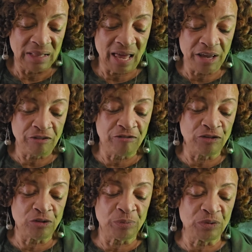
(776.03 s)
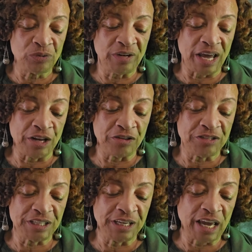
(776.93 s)
A lot of full moon
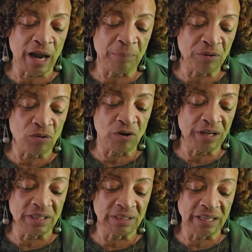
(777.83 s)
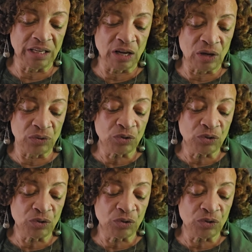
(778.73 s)
energy, Capricorn and Leo.